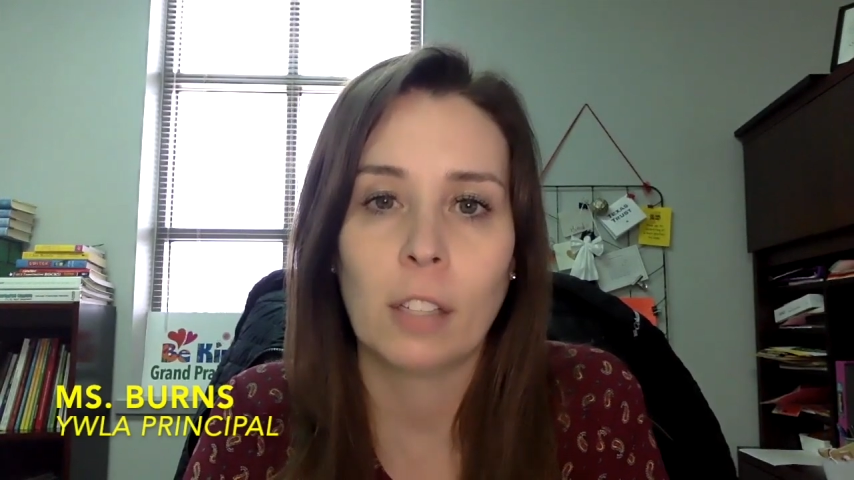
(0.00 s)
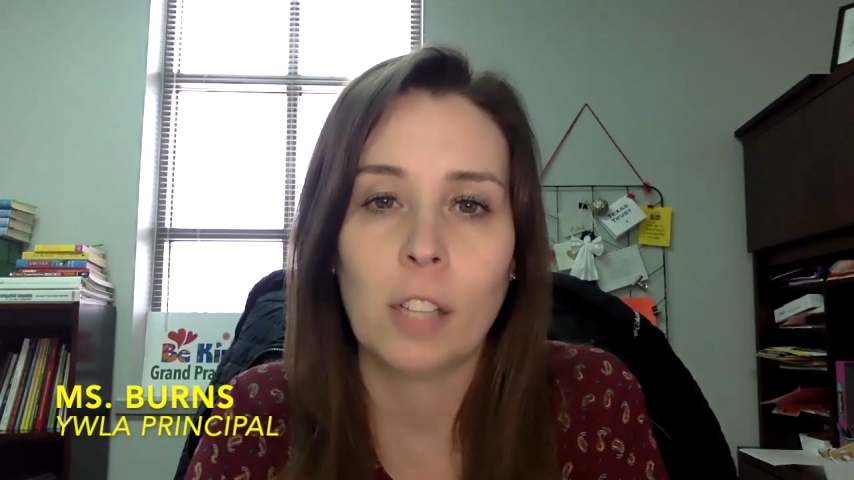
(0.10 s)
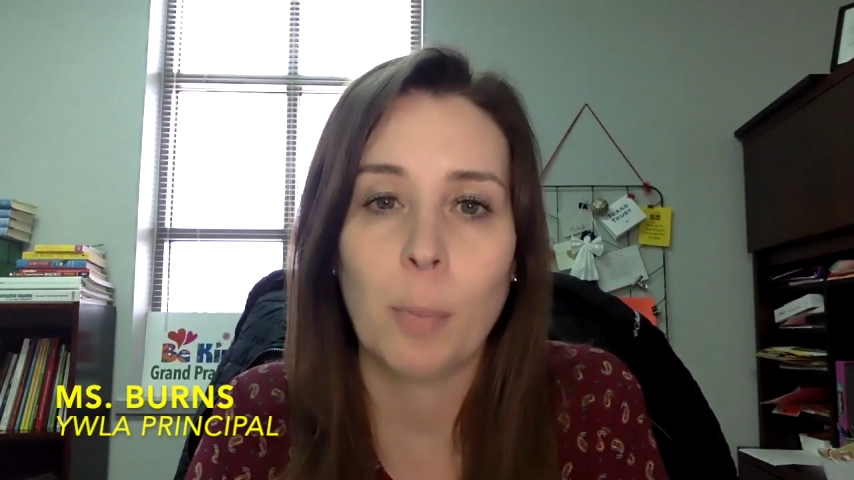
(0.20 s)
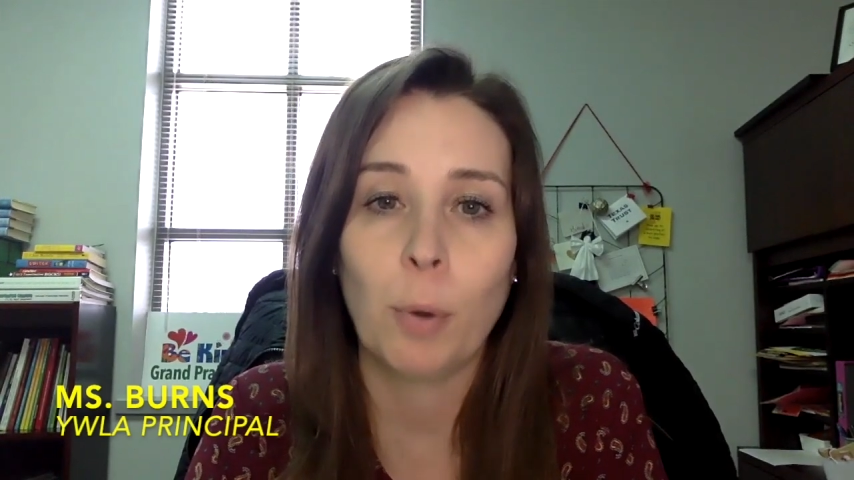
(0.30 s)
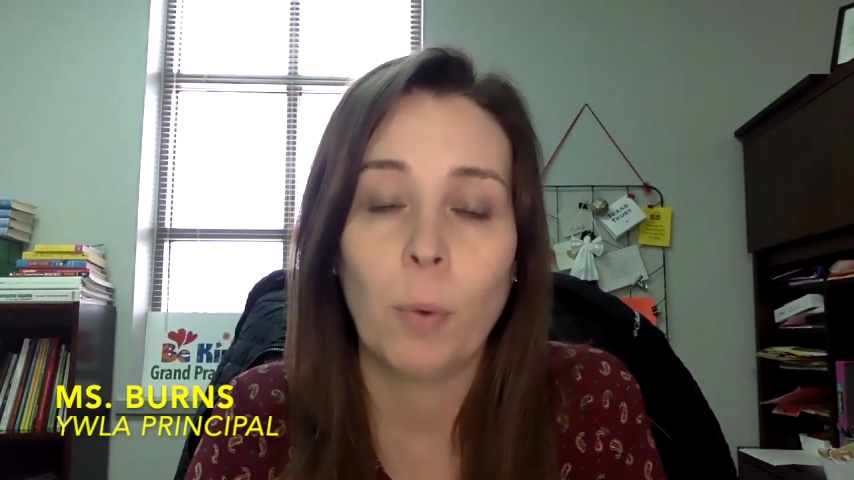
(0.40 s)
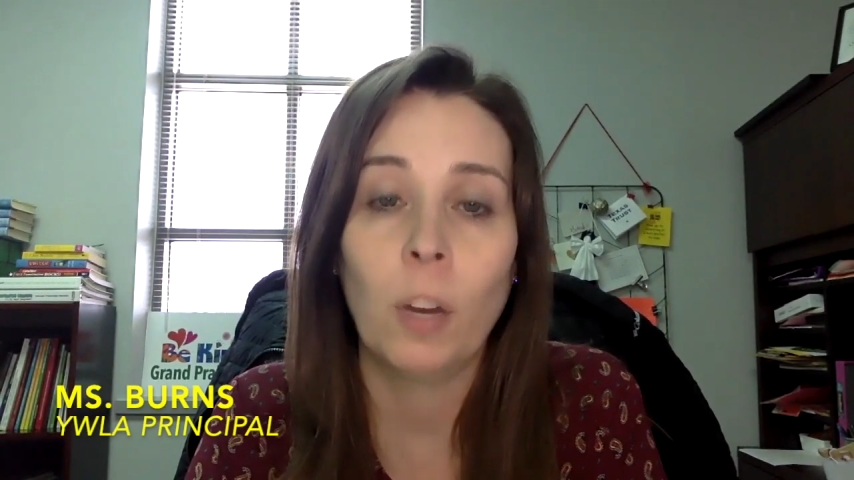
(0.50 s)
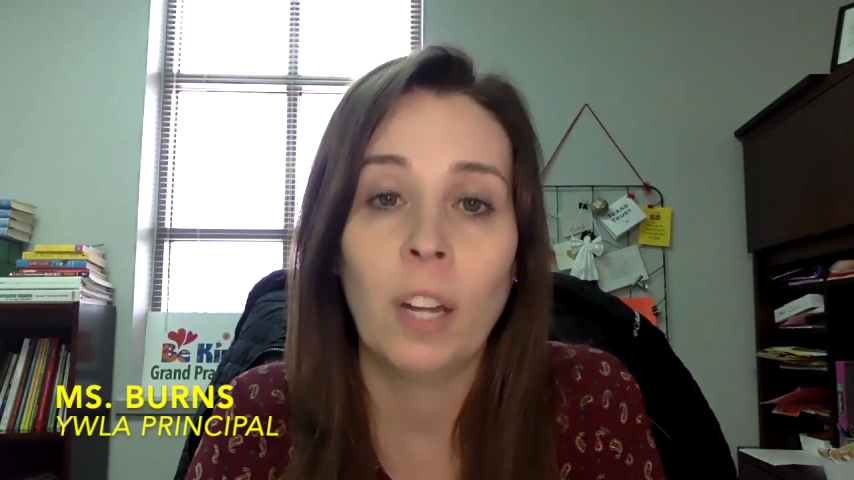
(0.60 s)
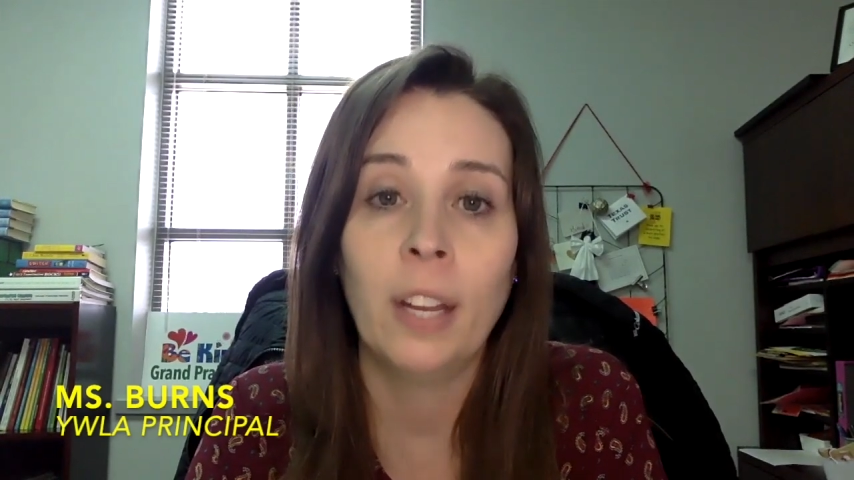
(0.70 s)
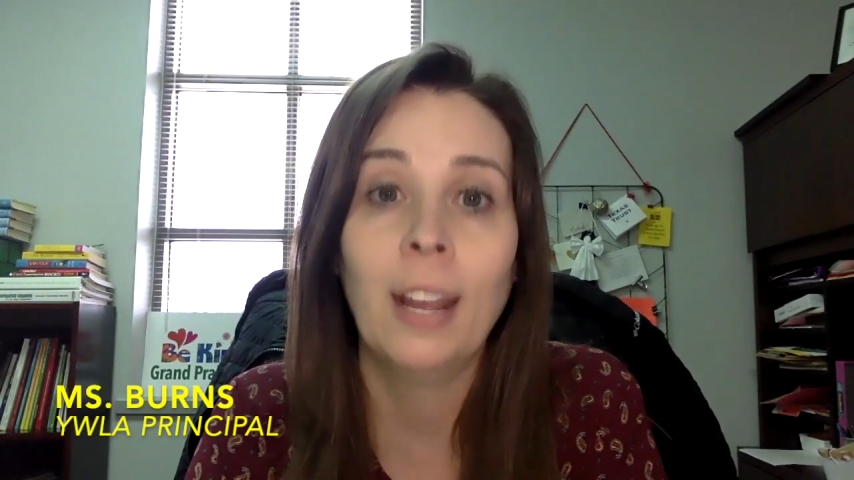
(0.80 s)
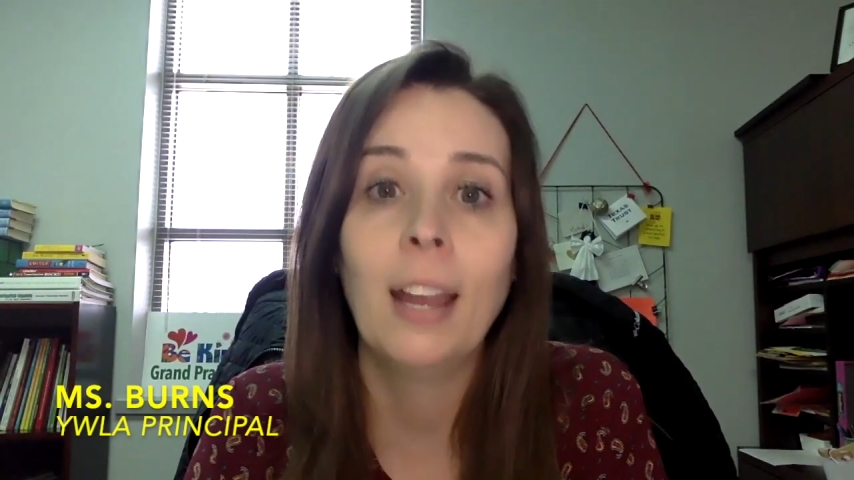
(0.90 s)
Number
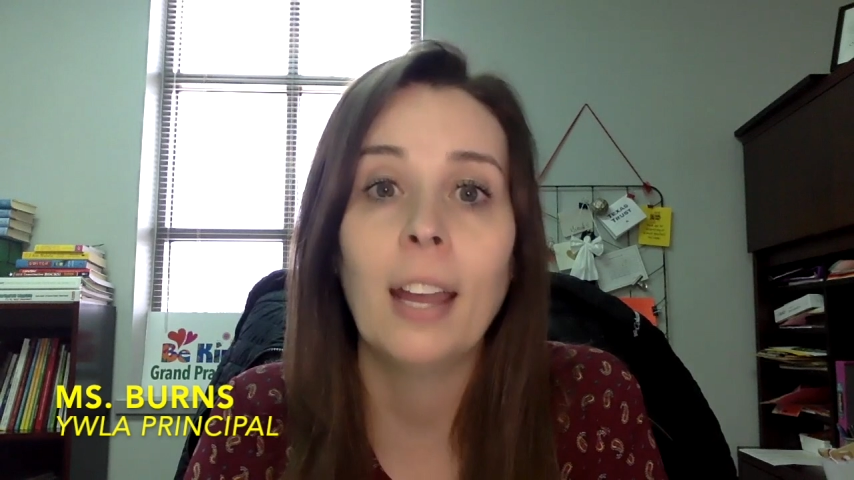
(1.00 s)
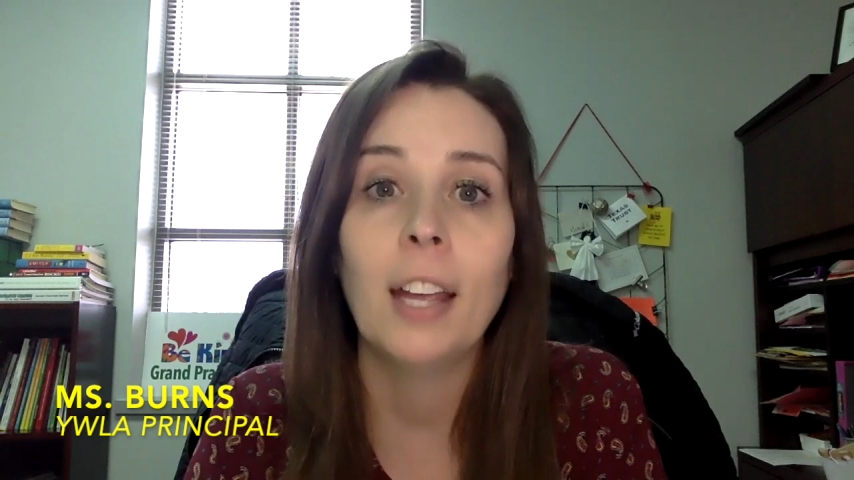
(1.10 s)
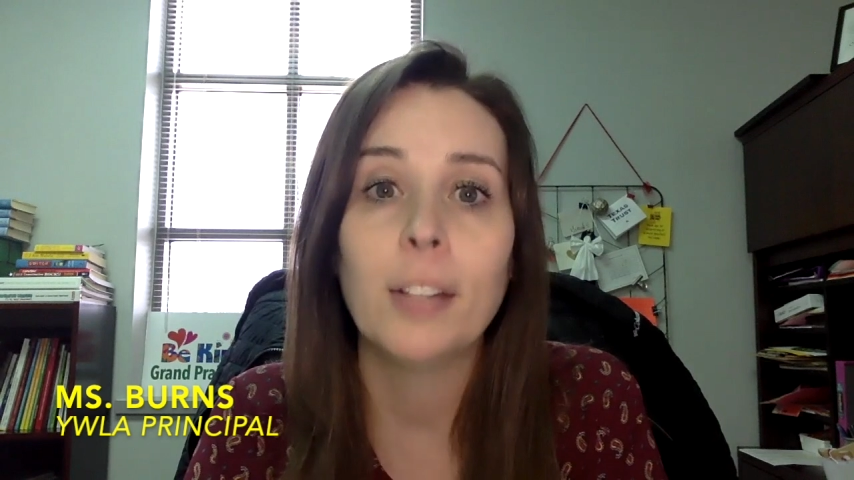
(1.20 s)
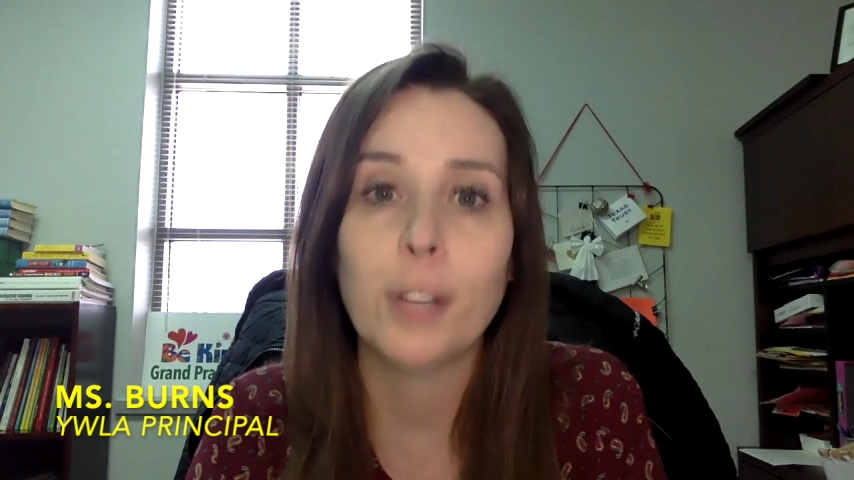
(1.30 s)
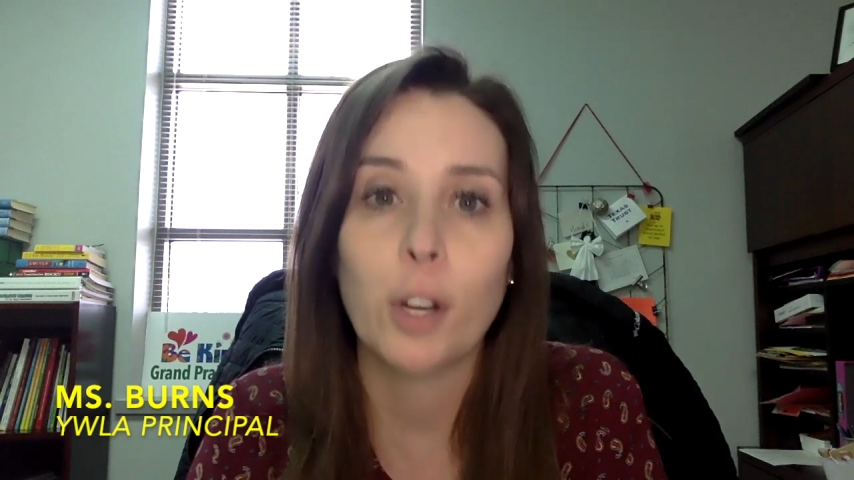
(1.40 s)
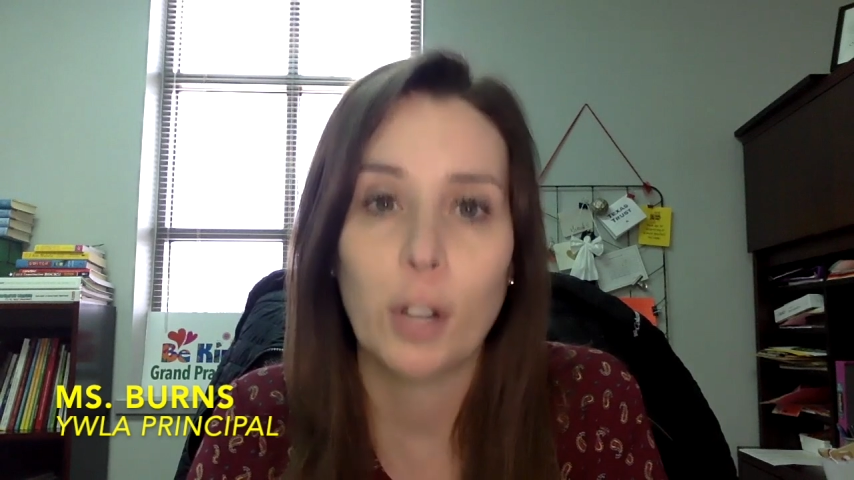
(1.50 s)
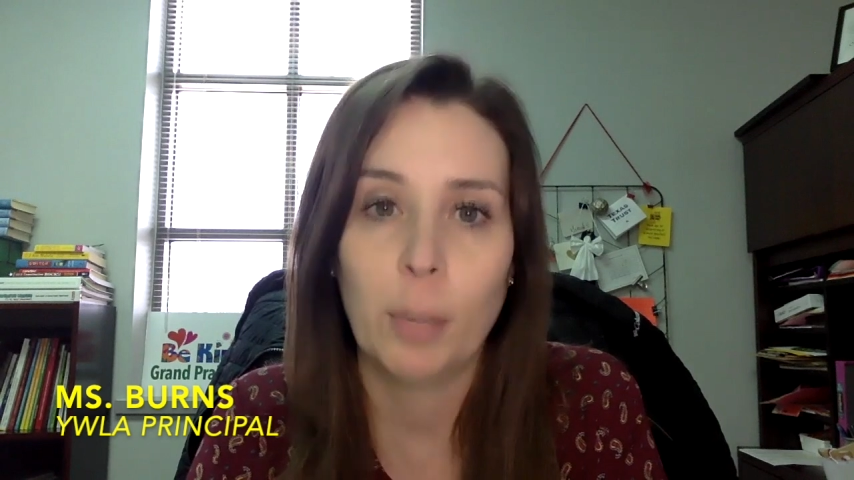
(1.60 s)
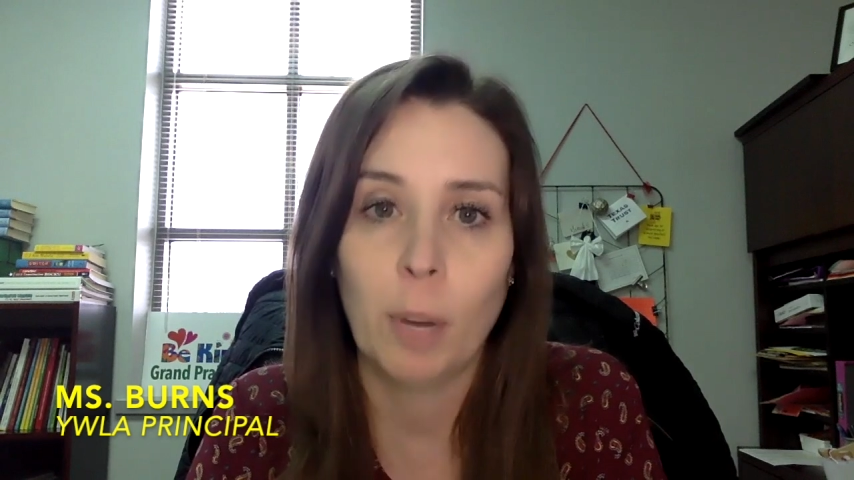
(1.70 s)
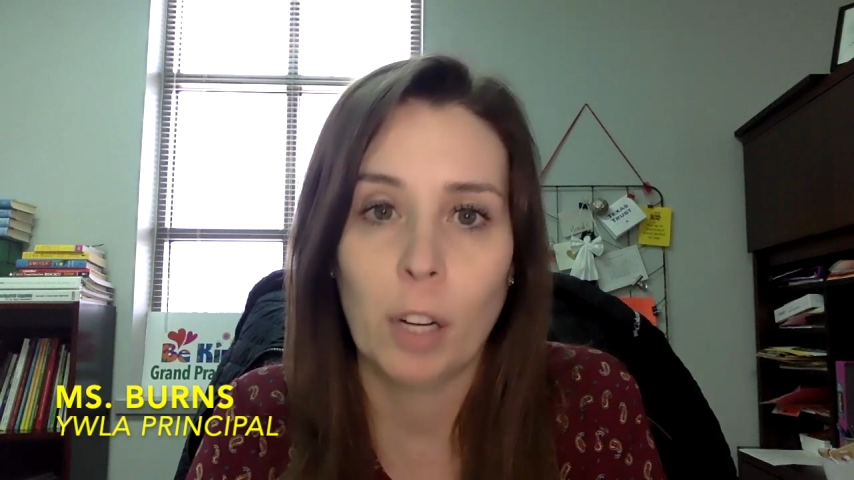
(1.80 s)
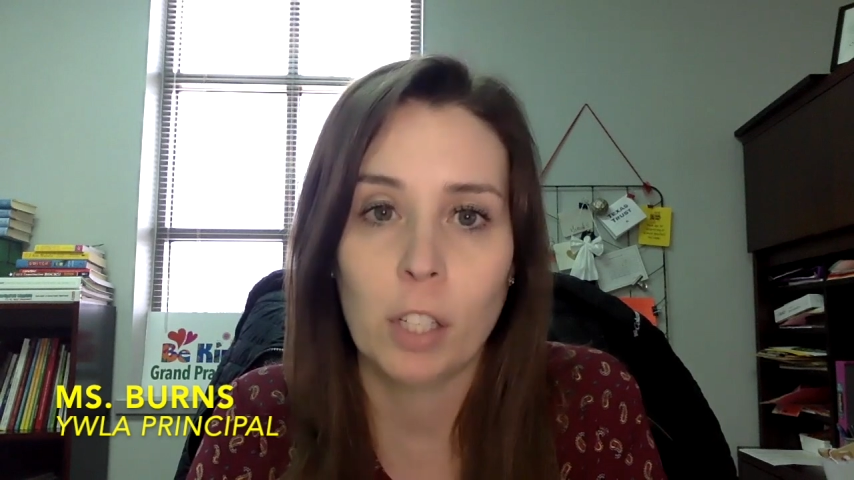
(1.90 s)
one, it's already
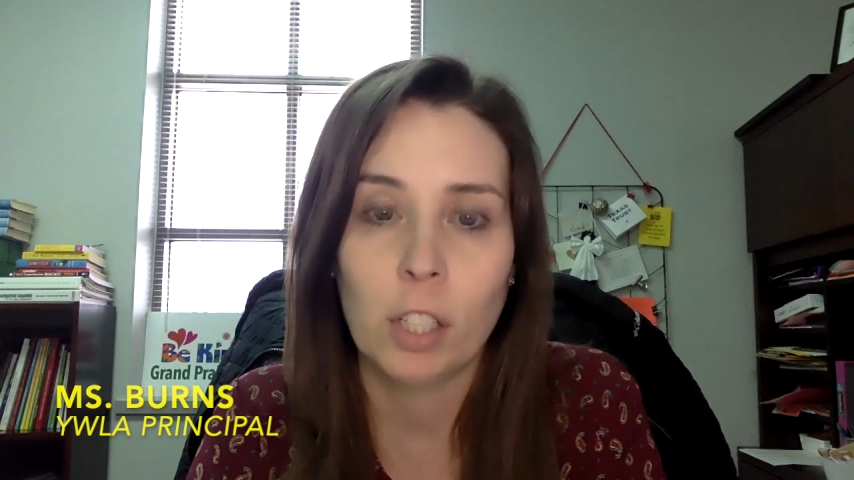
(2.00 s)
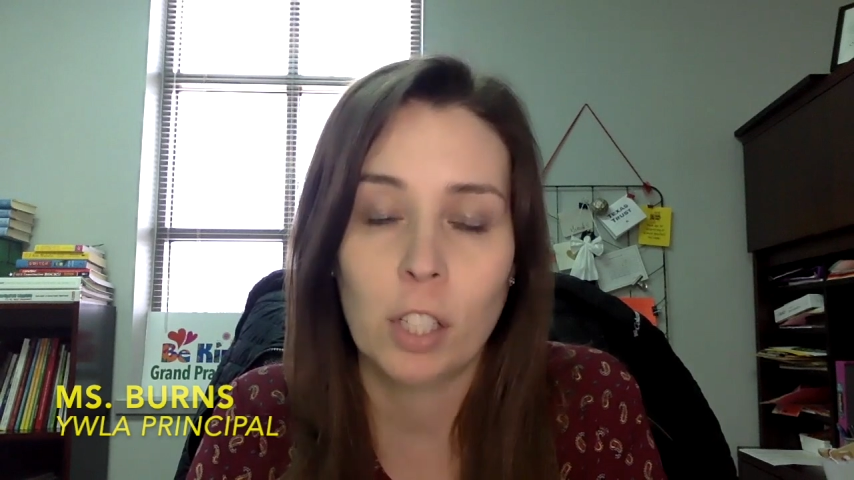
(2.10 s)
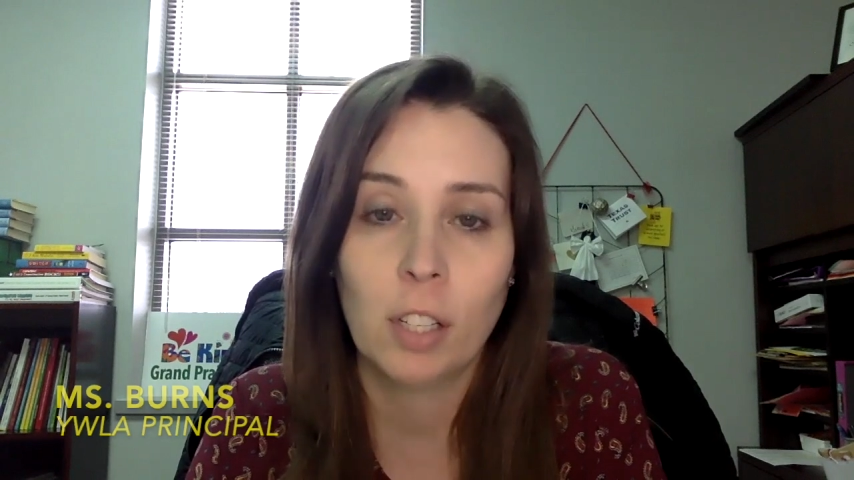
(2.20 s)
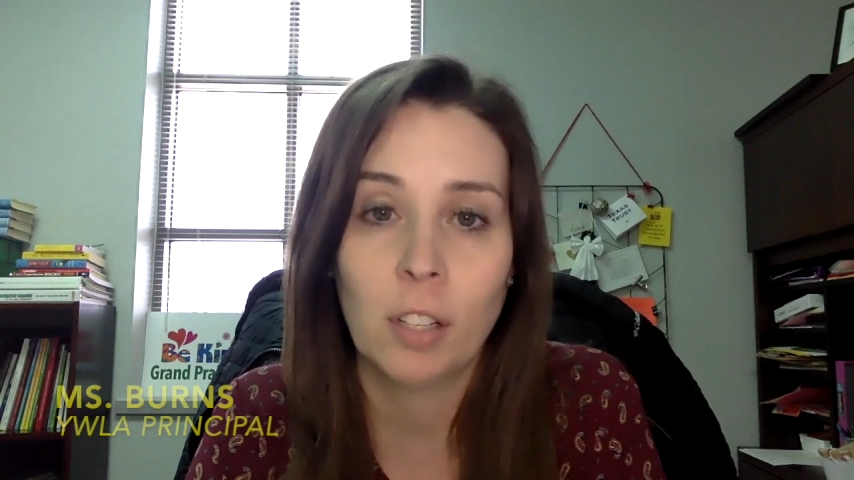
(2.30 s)
March.